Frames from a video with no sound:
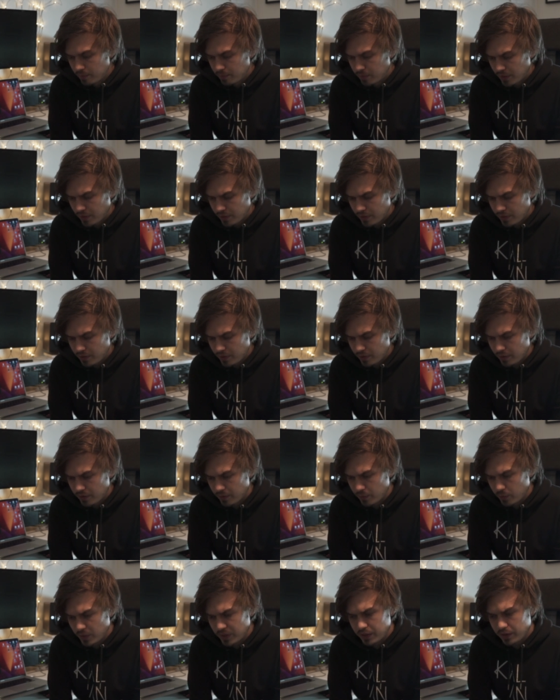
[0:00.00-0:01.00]
But
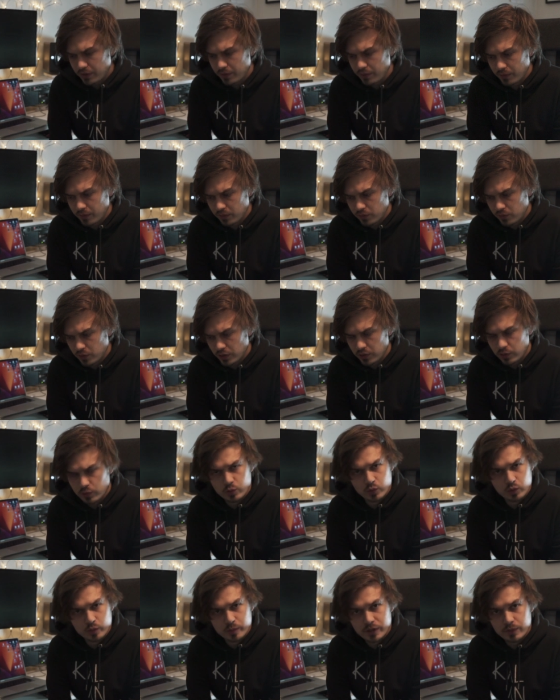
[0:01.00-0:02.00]
uh, when I tried to
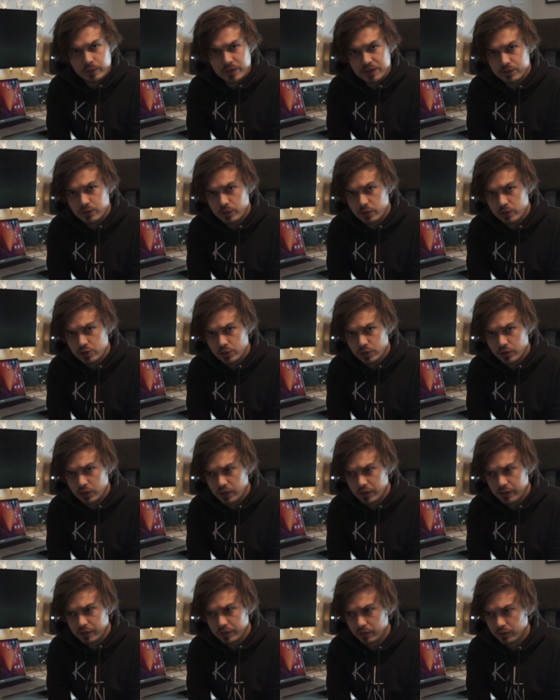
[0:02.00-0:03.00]
do my research
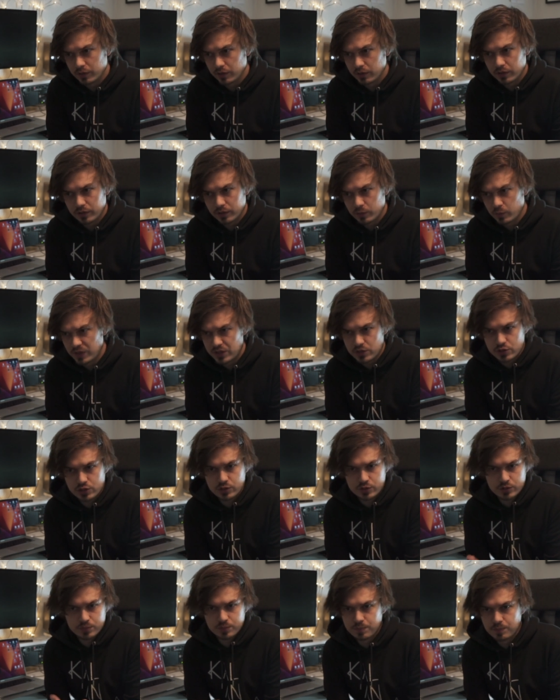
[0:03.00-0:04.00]
online on like
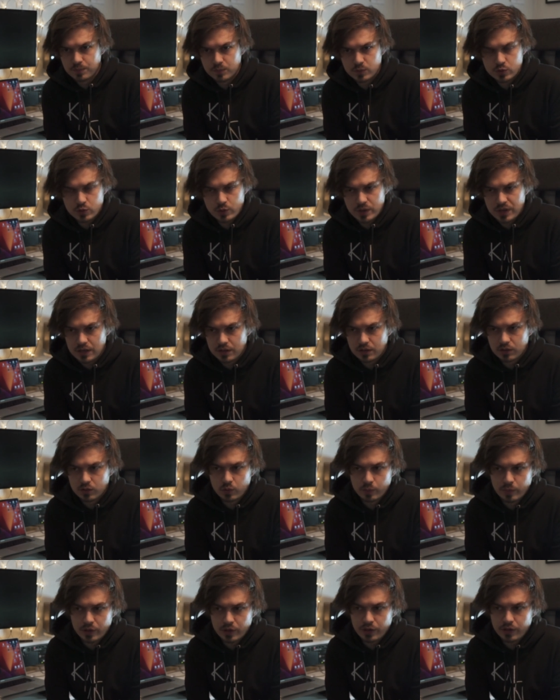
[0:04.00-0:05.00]
which screen
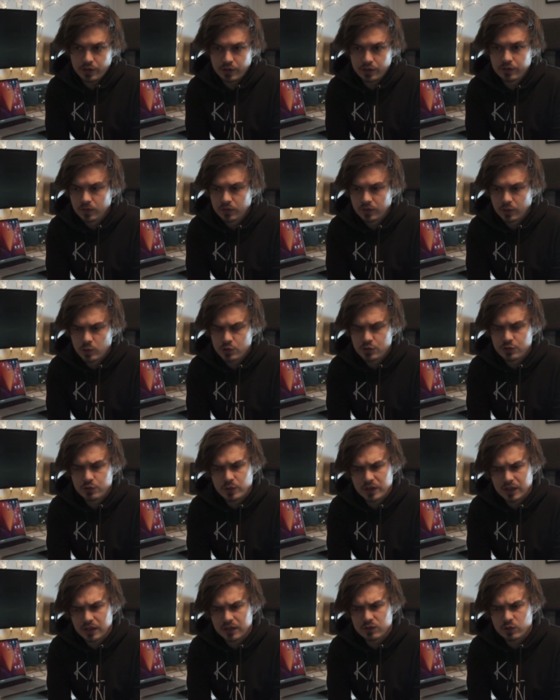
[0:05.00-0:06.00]
to buy, there wasn't
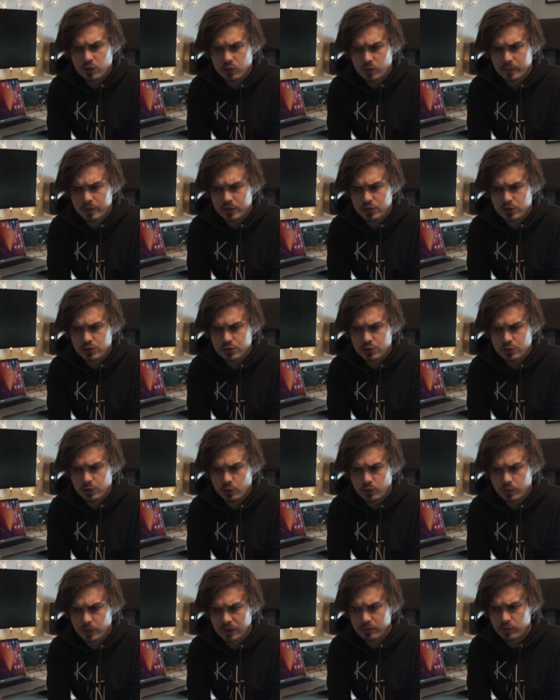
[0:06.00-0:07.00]
really so much
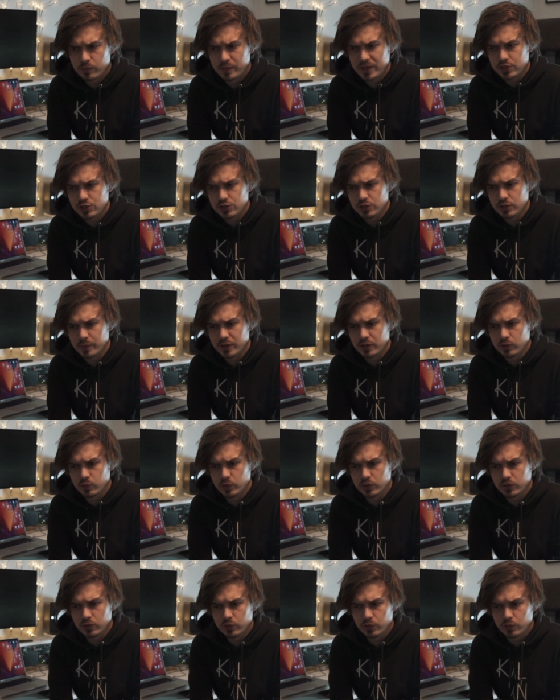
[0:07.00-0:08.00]
useful information about
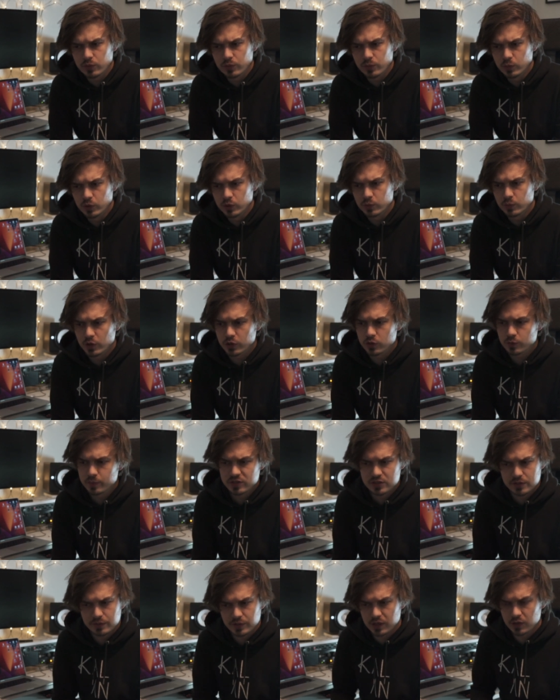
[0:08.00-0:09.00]
what would work
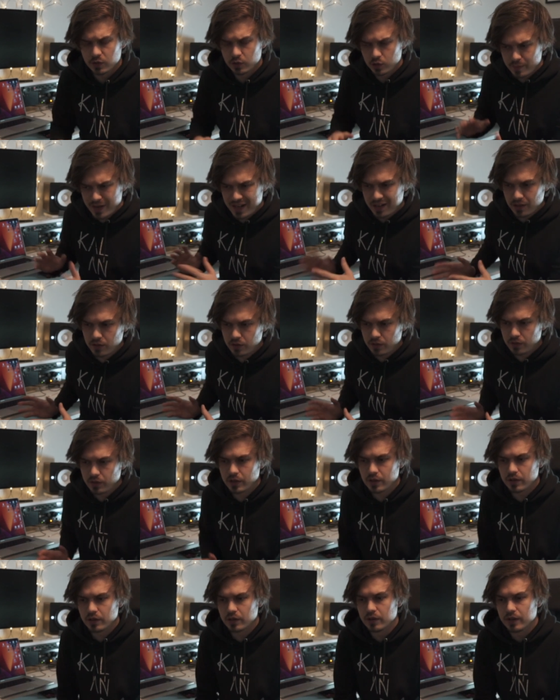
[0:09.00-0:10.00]
specifically on the Mac.
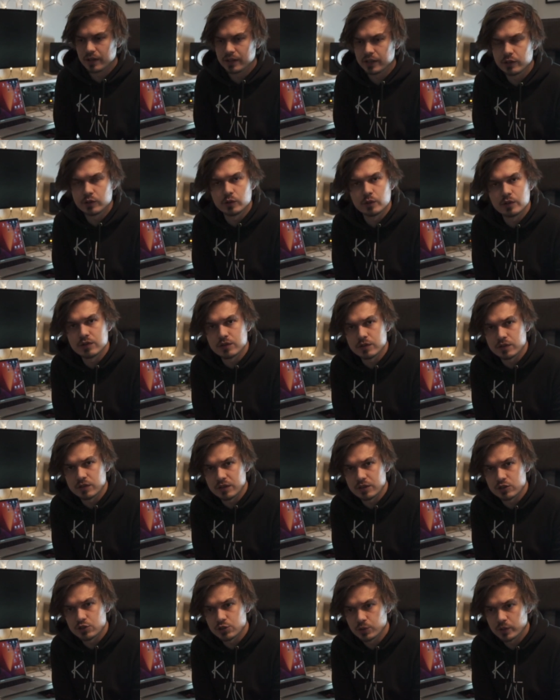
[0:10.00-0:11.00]
Uh, and I know this is
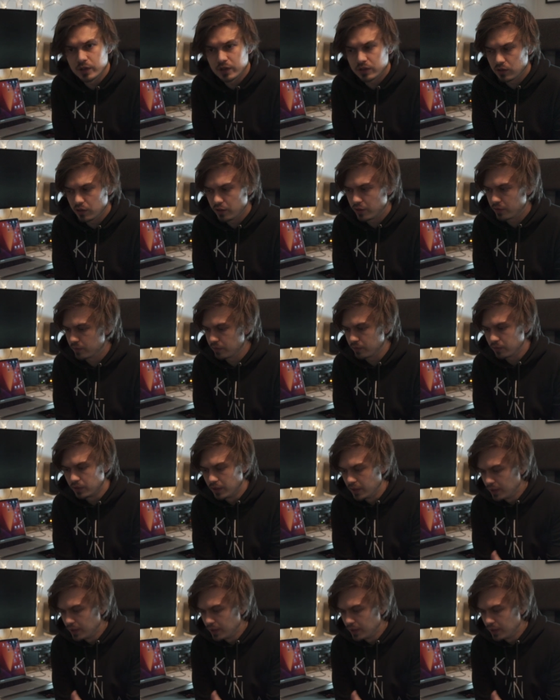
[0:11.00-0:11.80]
the issue that a lot of